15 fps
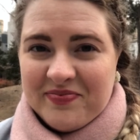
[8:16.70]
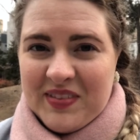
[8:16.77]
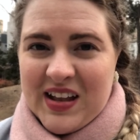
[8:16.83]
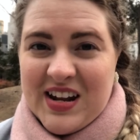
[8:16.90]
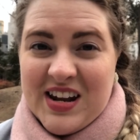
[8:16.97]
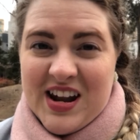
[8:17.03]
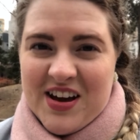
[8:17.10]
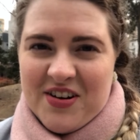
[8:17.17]

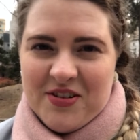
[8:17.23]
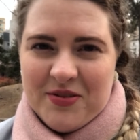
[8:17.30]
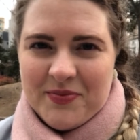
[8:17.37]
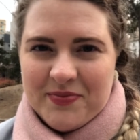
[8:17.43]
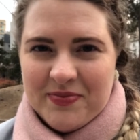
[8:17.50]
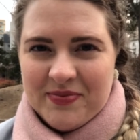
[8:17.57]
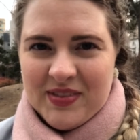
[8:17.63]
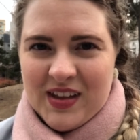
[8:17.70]
no,
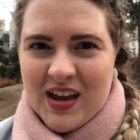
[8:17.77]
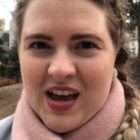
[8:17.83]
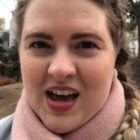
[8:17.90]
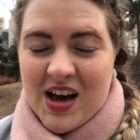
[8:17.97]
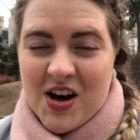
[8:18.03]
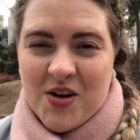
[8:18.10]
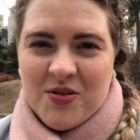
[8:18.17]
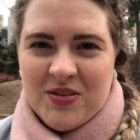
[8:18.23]

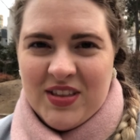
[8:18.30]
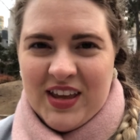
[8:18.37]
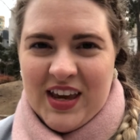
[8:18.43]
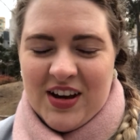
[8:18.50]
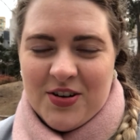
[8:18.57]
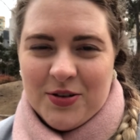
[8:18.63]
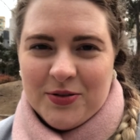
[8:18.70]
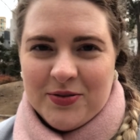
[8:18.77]
only
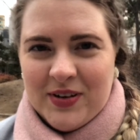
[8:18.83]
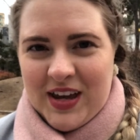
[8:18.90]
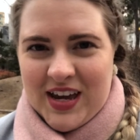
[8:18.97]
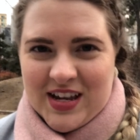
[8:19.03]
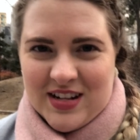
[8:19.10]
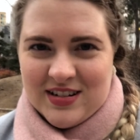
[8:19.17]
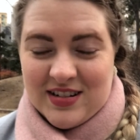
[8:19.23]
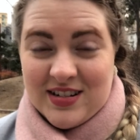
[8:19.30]

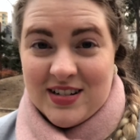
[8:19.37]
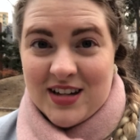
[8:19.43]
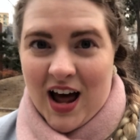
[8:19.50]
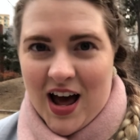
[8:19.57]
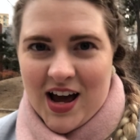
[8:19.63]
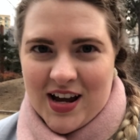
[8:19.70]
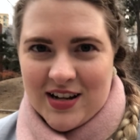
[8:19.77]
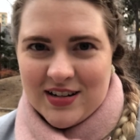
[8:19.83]
Korean
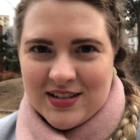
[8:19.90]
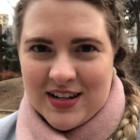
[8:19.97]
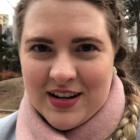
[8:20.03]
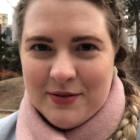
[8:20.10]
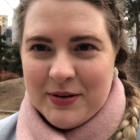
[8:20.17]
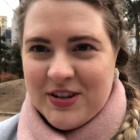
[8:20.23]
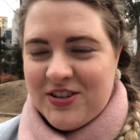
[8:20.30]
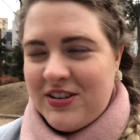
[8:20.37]
size,
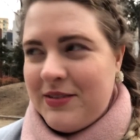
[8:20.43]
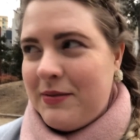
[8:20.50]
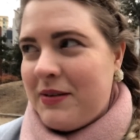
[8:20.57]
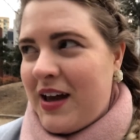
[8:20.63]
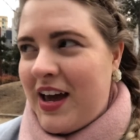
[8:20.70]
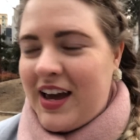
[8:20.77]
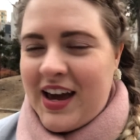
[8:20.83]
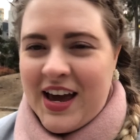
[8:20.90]
which
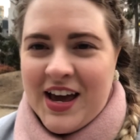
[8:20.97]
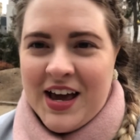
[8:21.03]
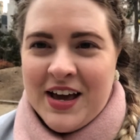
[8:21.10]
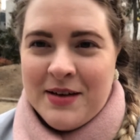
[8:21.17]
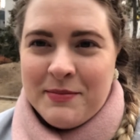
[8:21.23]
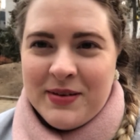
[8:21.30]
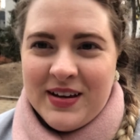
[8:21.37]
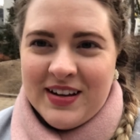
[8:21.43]

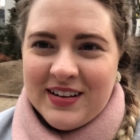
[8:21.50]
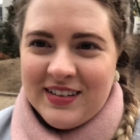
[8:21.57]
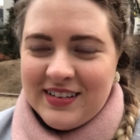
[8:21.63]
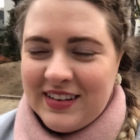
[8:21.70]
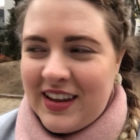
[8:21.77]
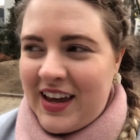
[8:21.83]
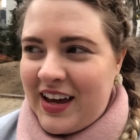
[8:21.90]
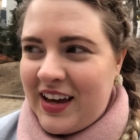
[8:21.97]
AKA
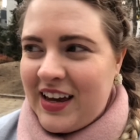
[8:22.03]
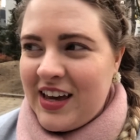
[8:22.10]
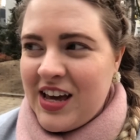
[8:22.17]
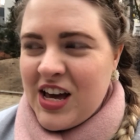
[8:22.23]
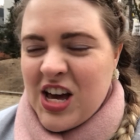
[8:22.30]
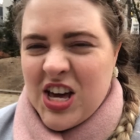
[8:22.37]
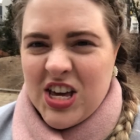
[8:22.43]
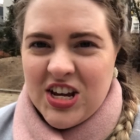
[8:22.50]
means like,
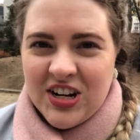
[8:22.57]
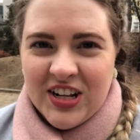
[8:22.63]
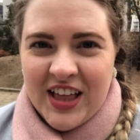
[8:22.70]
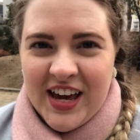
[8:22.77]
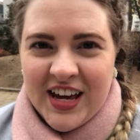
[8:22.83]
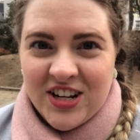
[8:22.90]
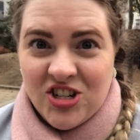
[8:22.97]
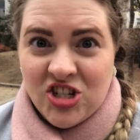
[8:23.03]
you're
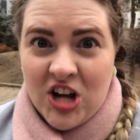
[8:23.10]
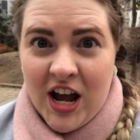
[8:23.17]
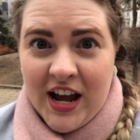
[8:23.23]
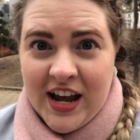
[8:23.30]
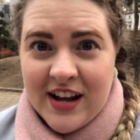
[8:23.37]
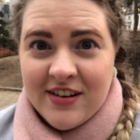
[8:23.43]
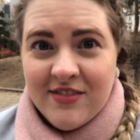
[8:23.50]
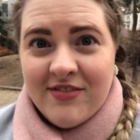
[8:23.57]
like a
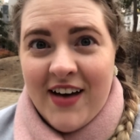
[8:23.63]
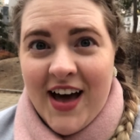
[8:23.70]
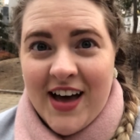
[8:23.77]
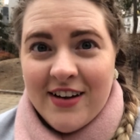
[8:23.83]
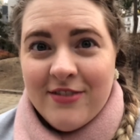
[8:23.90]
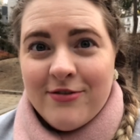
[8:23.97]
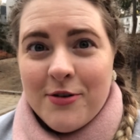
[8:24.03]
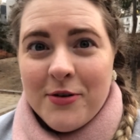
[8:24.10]
giant
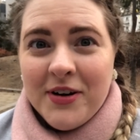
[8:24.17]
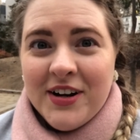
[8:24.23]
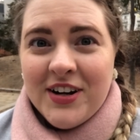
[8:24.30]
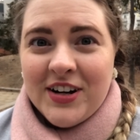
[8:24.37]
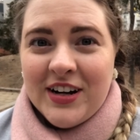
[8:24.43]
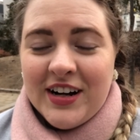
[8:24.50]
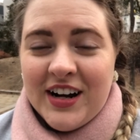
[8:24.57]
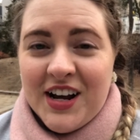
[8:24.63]
fat
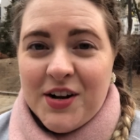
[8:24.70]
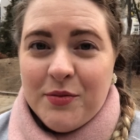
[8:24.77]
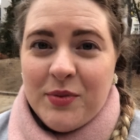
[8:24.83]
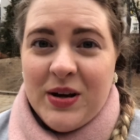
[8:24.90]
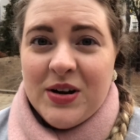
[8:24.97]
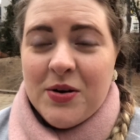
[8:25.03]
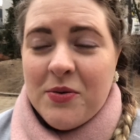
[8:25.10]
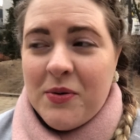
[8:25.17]
foreigner and
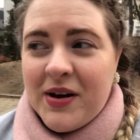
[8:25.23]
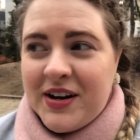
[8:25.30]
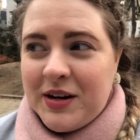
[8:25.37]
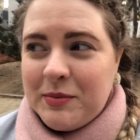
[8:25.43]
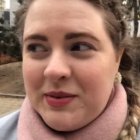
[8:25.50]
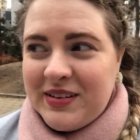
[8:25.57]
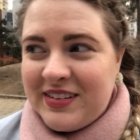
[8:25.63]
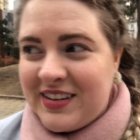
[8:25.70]
we don't want your
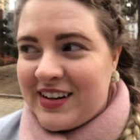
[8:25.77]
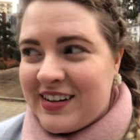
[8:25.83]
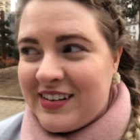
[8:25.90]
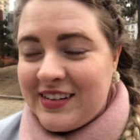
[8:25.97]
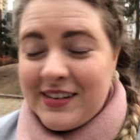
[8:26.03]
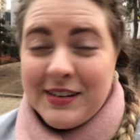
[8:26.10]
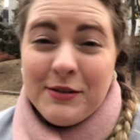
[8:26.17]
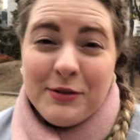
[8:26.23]

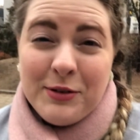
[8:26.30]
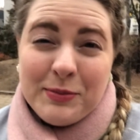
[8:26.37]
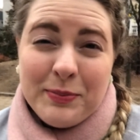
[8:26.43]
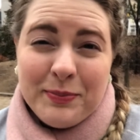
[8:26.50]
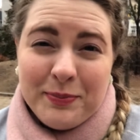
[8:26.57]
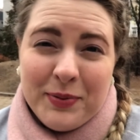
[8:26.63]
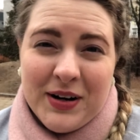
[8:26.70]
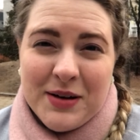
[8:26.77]
business. It was
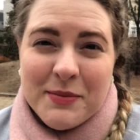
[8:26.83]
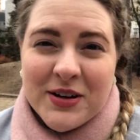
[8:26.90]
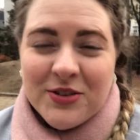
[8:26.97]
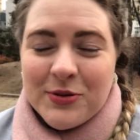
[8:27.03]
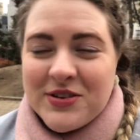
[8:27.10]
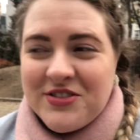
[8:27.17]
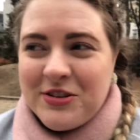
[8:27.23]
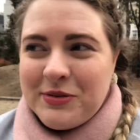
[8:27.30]
pretty much
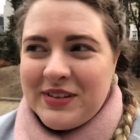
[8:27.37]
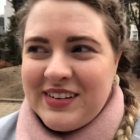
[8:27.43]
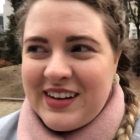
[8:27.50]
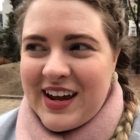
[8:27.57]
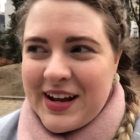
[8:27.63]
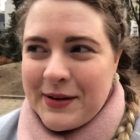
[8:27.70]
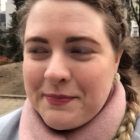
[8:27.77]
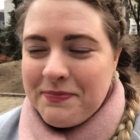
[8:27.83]
what she was saying.